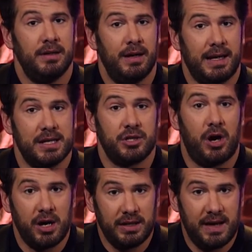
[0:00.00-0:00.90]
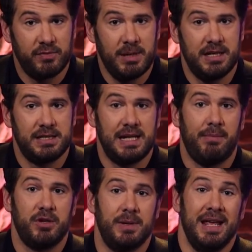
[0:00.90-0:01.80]
against the hard left media
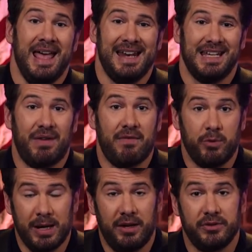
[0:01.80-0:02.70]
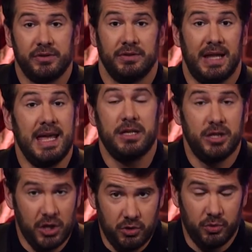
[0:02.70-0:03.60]
establishment, and to give everyone else, like
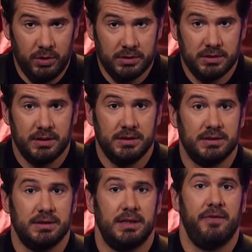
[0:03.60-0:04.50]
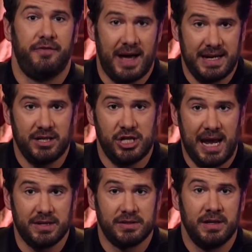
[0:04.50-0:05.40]
you, a fighting
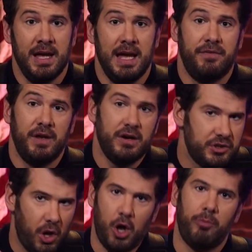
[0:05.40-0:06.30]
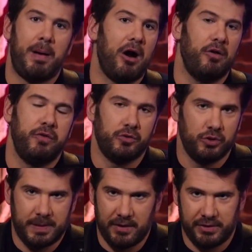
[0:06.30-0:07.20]
chance. If there's an all-powerful
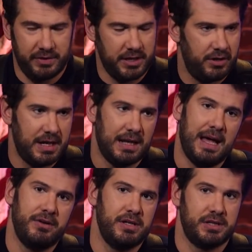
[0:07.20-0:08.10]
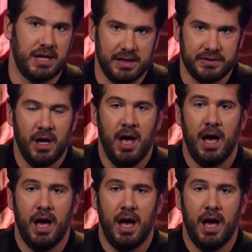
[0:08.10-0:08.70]
group out there that you're not allowed to discuss,